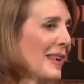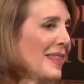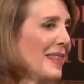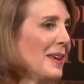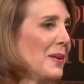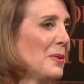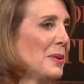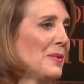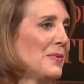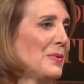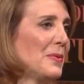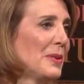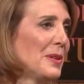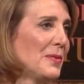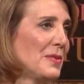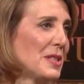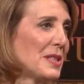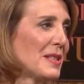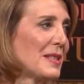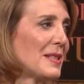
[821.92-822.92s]
think we've
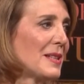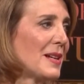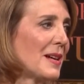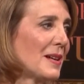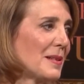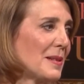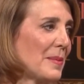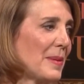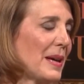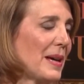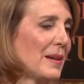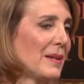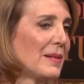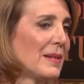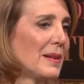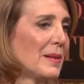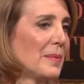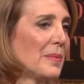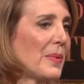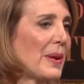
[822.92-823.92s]
just talked about
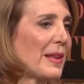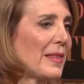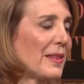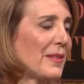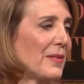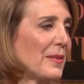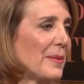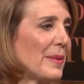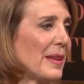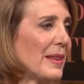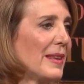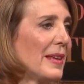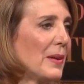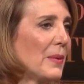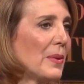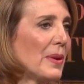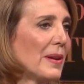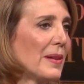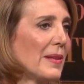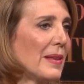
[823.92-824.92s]
a breadth of them. I think
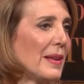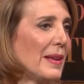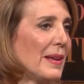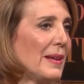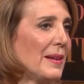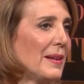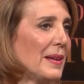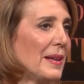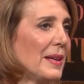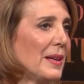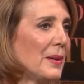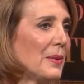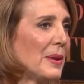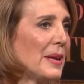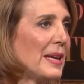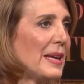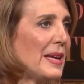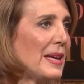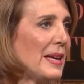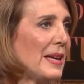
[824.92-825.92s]
one of the, you know,
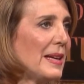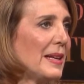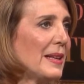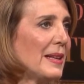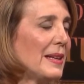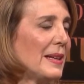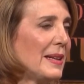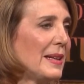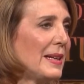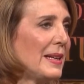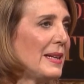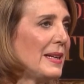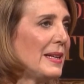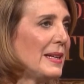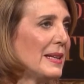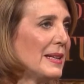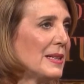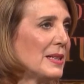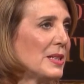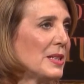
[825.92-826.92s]
key
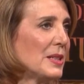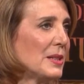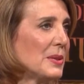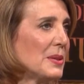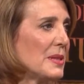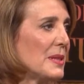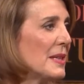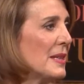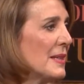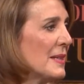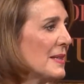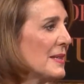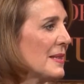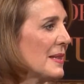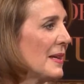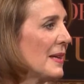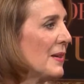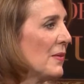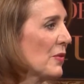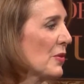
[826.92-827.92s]
issues is
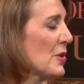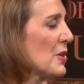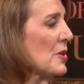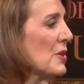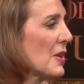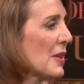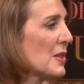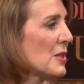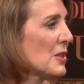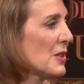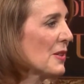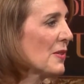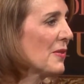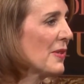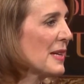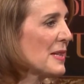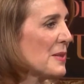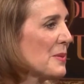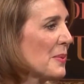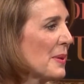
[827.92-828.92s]
infrastructure
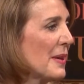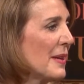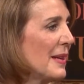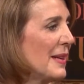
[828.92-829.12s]
investment.